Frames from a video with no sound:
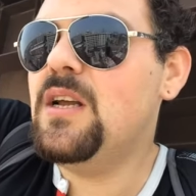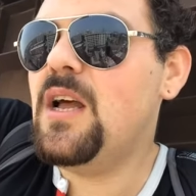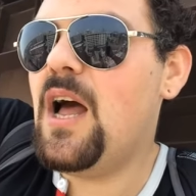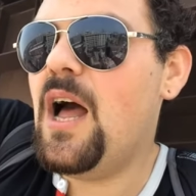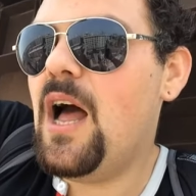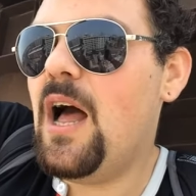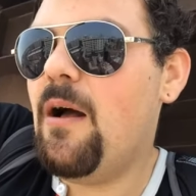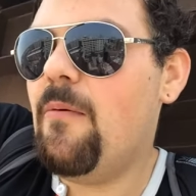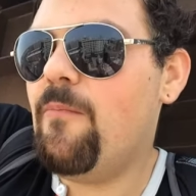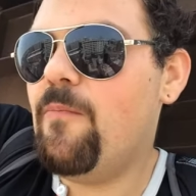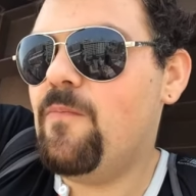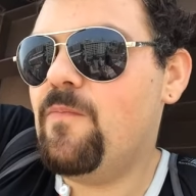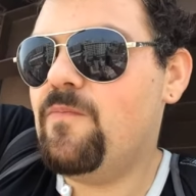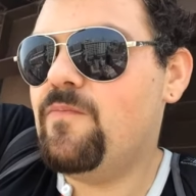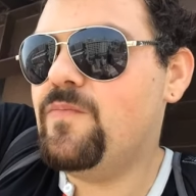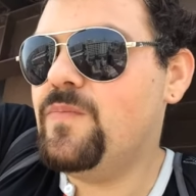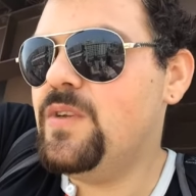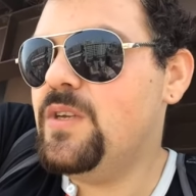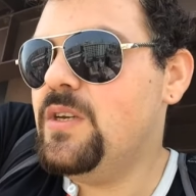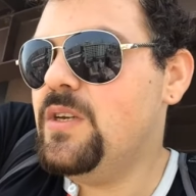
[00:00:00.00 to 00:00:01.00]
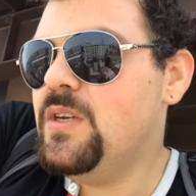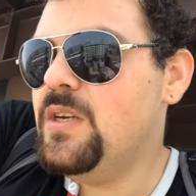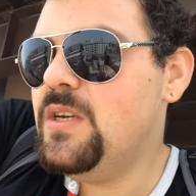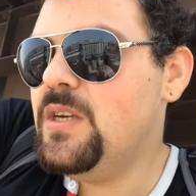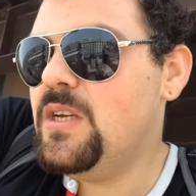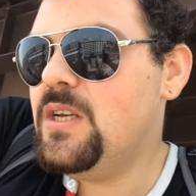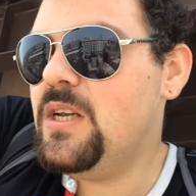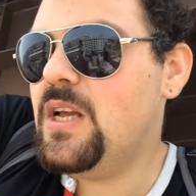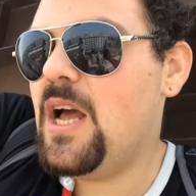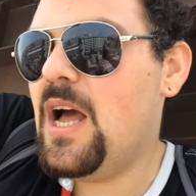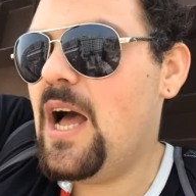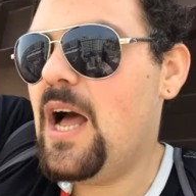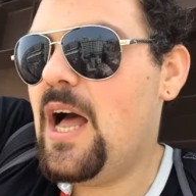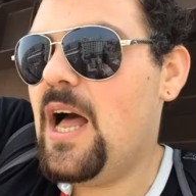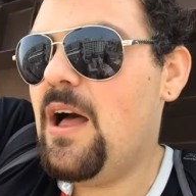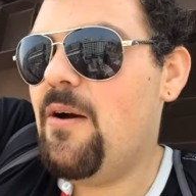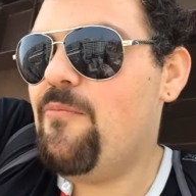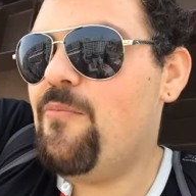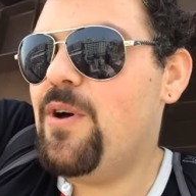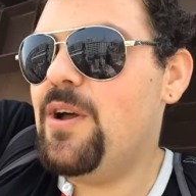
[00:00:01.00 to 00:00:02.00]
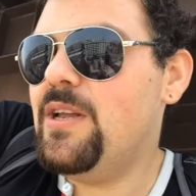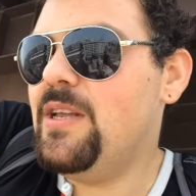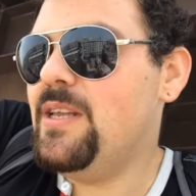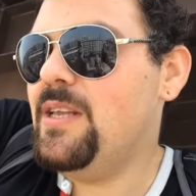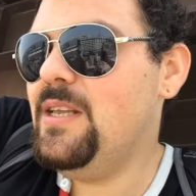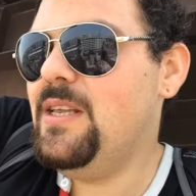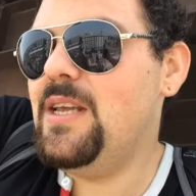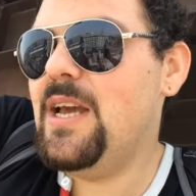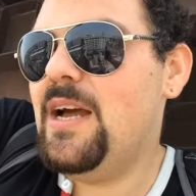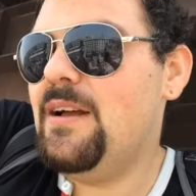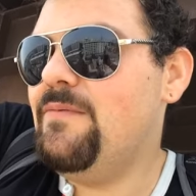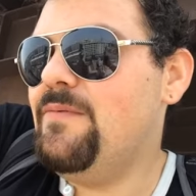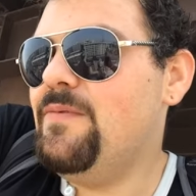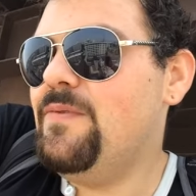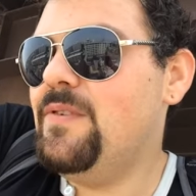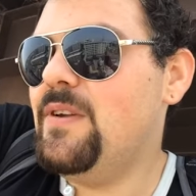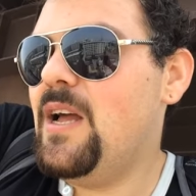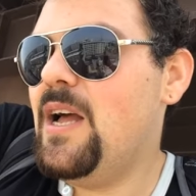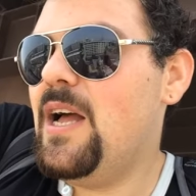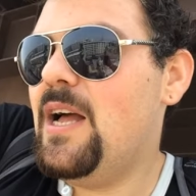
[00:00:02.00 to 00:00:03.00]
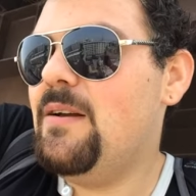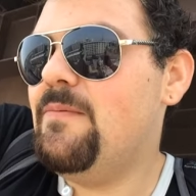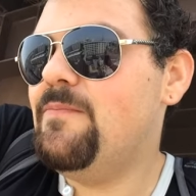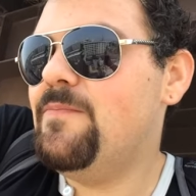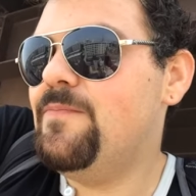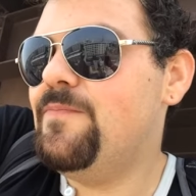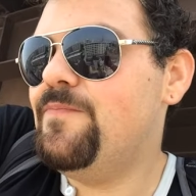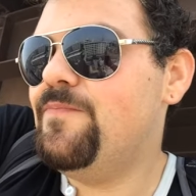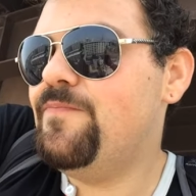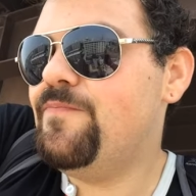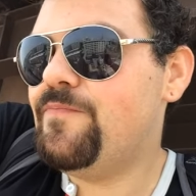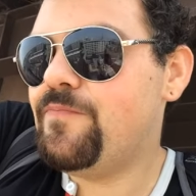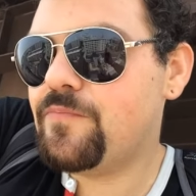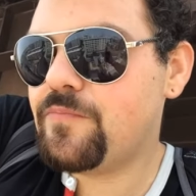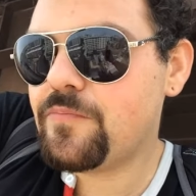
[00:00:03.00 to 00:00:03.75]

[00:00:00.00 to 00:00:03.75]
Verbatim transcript: Um, uh, but yeah, um,